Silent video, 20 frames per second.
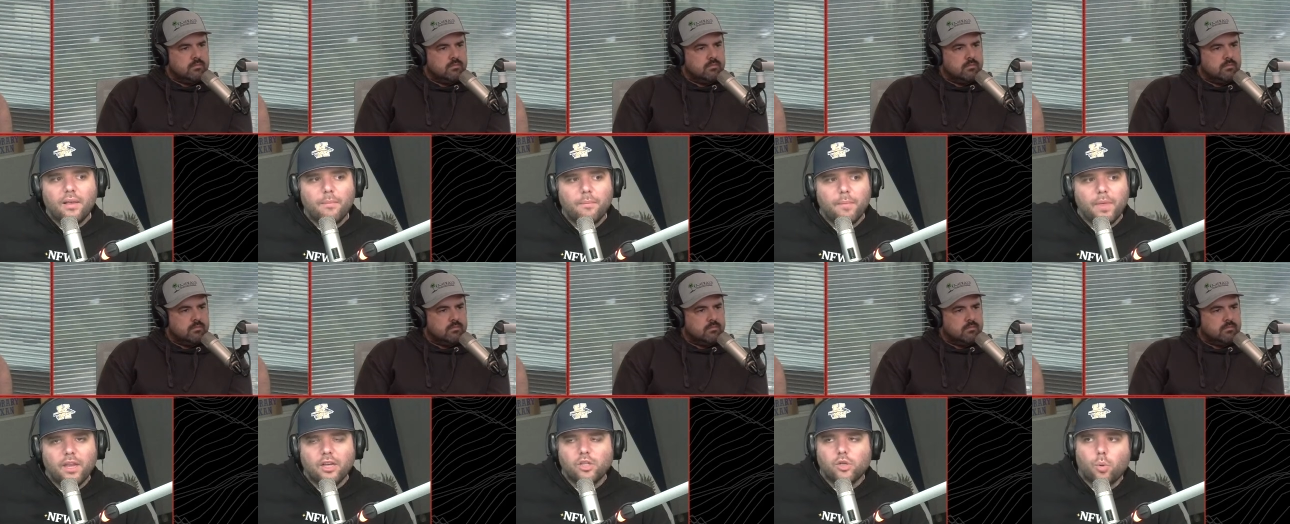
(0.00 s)

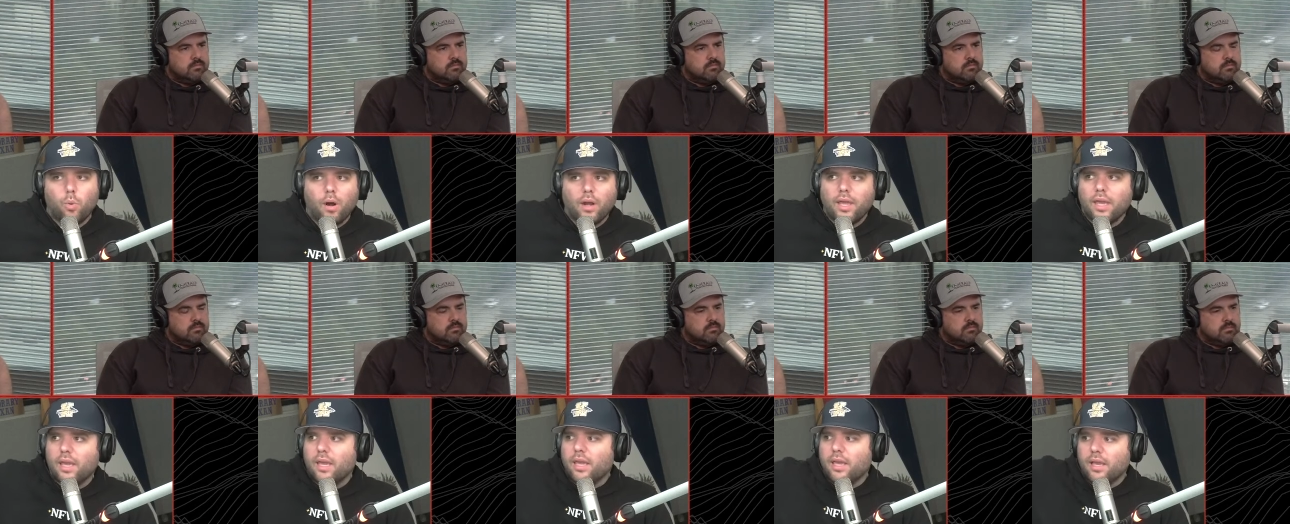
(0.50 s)
Speaker 1: in
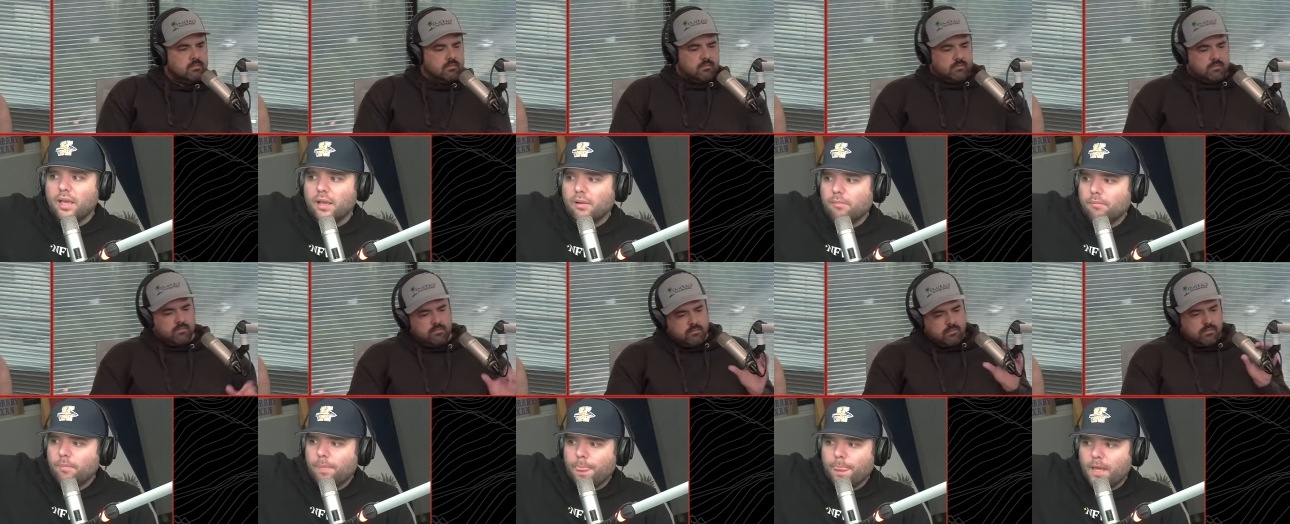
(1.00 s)

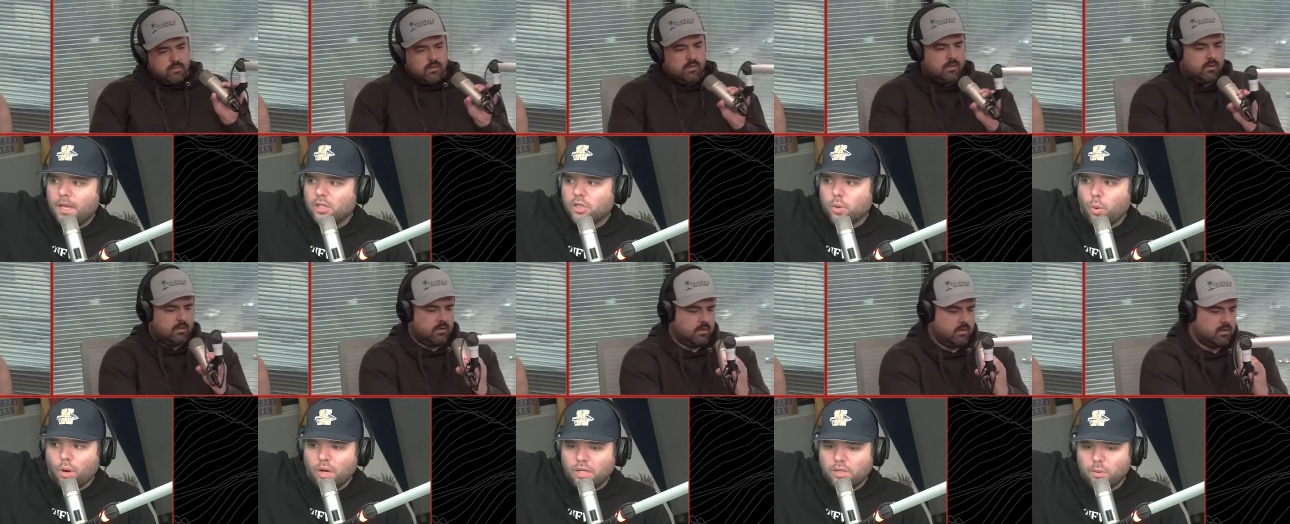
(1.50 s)

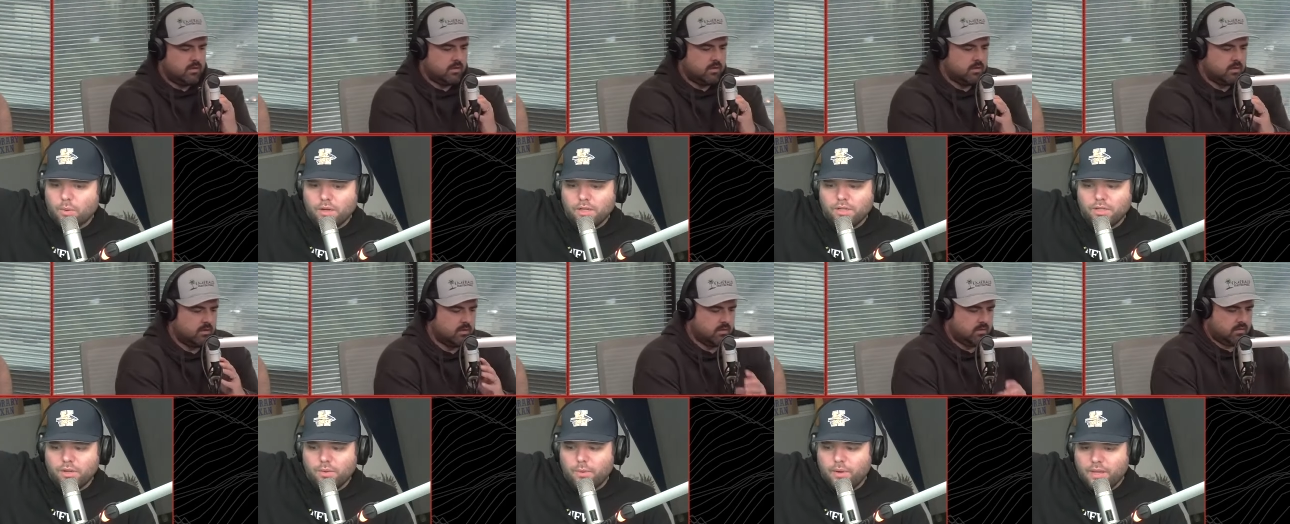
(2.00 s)

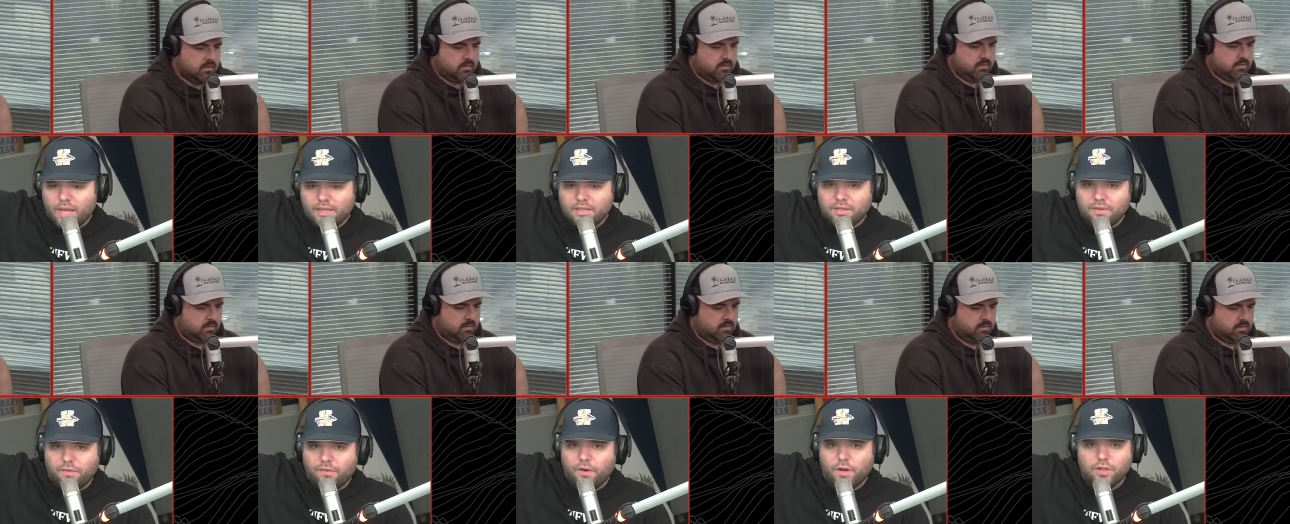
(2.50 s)
2022, when that's the
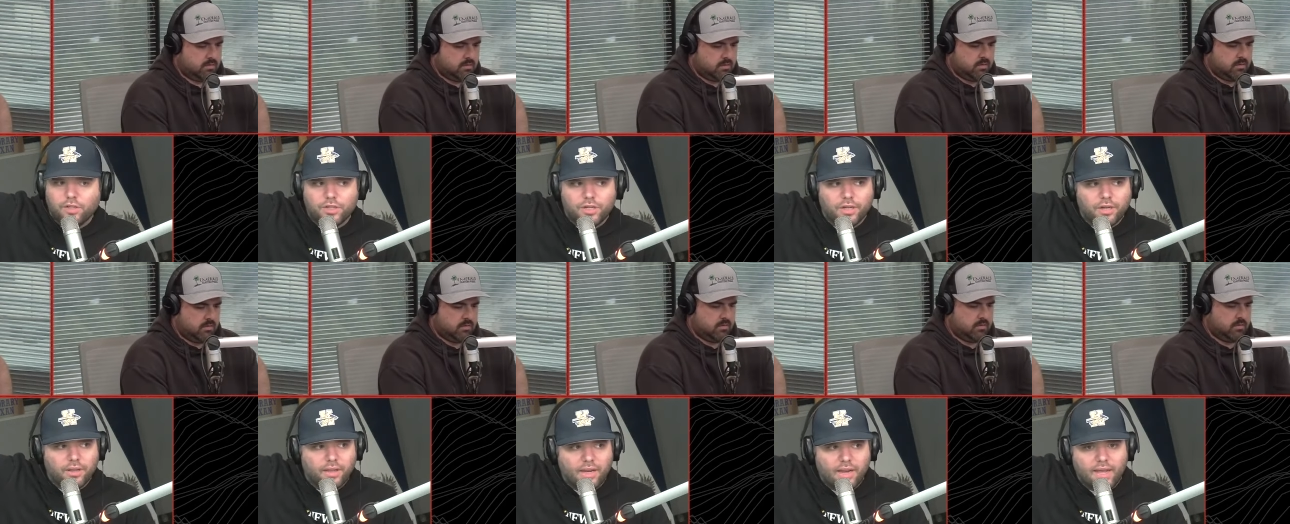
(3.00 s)
first year
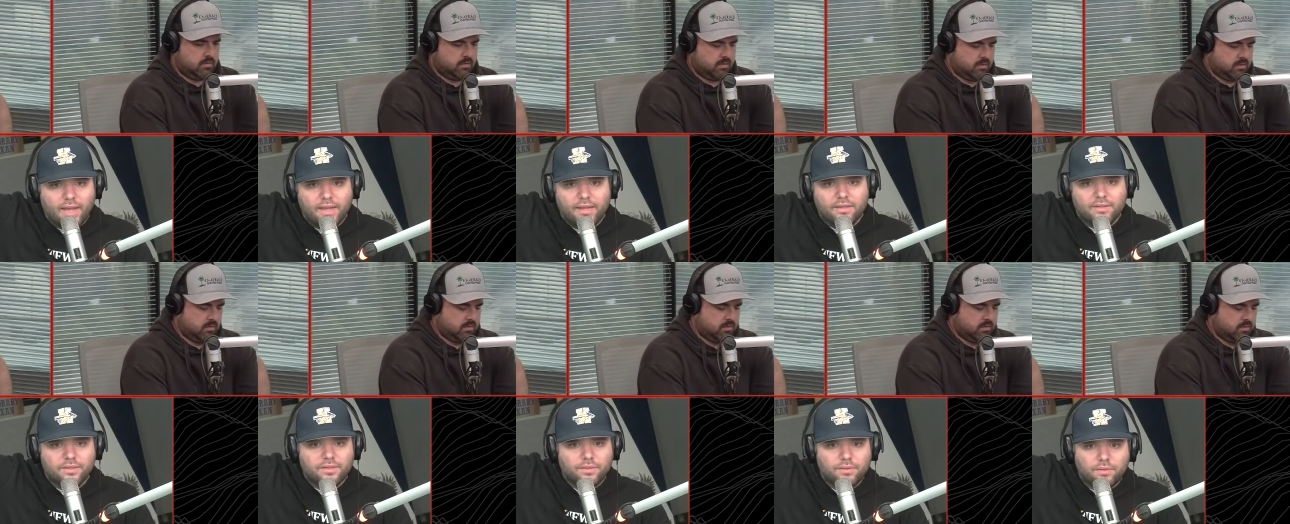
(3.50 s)
that
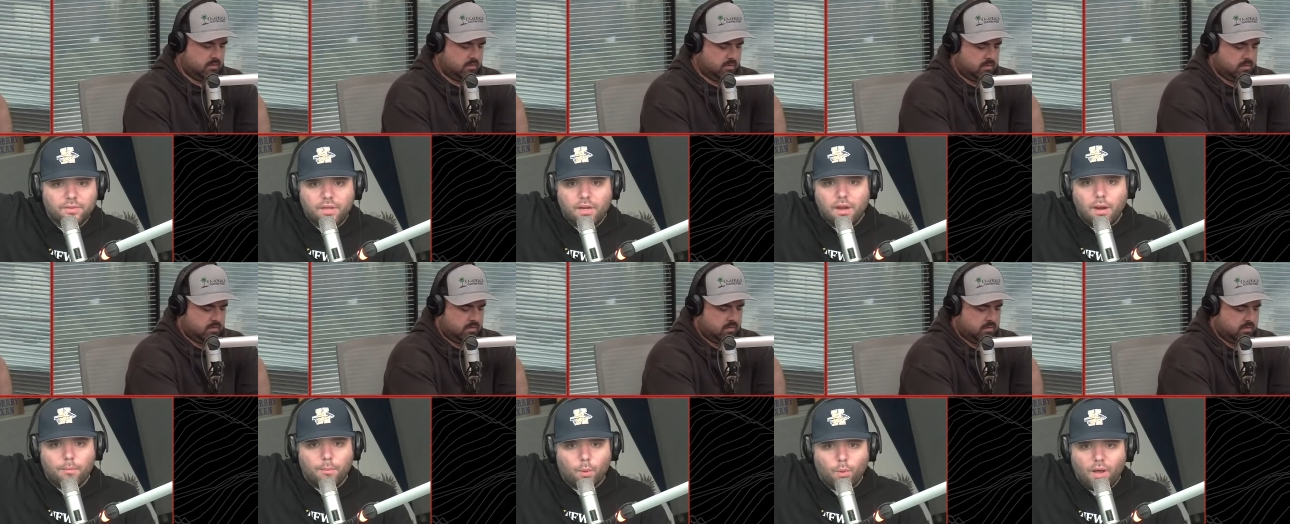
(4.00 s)
he's the
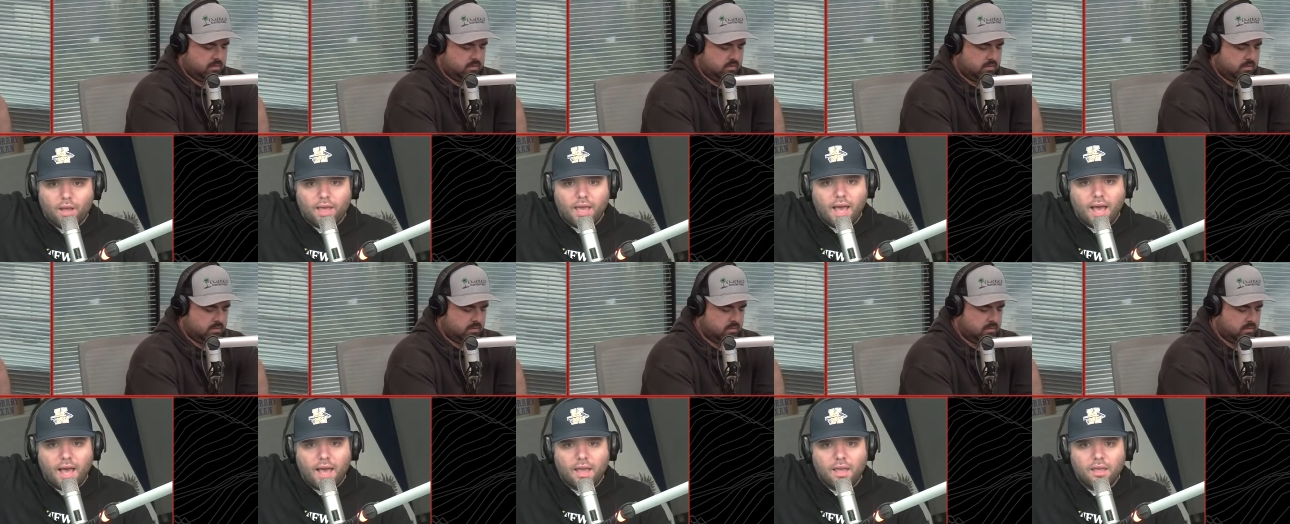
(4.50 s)
number one
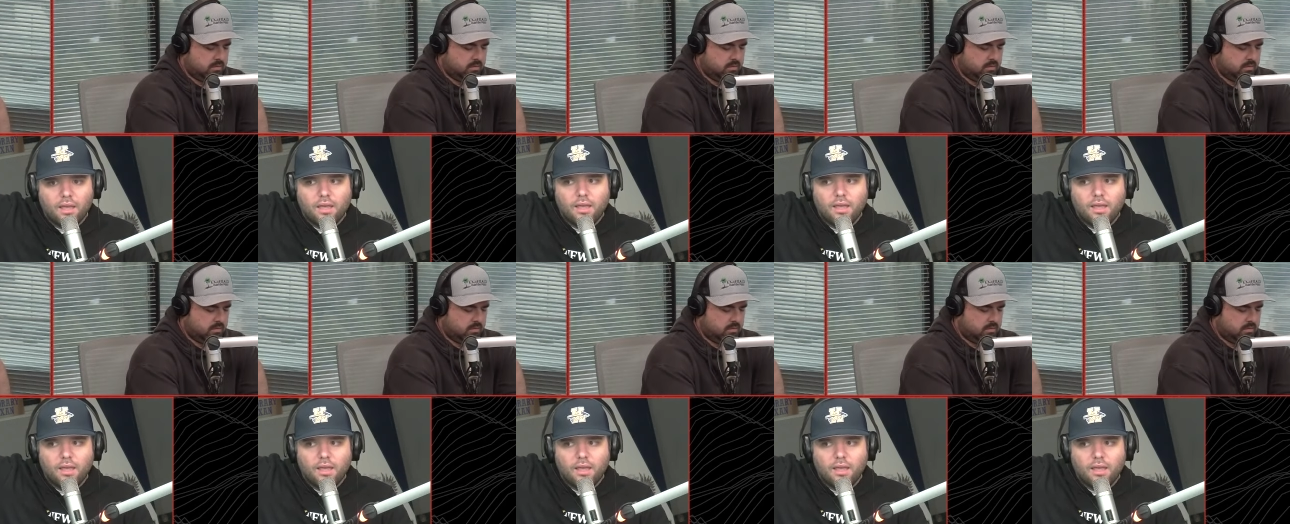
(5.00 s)
guy,